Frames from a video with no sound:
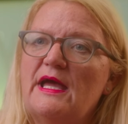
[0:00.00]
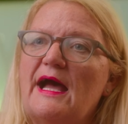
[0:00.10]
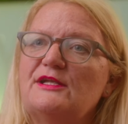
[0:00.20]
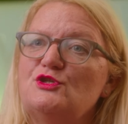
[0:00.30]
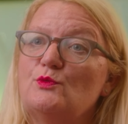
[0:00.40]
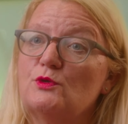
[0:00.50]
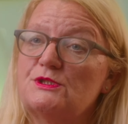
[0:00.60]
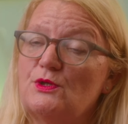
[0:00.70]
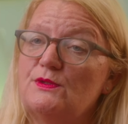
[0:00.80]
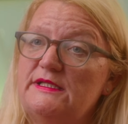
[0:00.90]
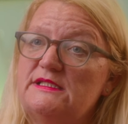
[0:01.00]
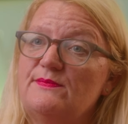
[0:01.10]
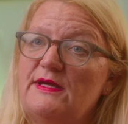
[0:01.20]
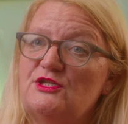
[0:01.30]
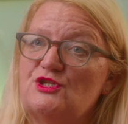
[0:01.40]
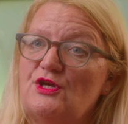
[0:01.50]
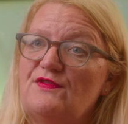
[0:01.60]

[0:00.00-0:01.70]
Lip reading: And you also need to make sure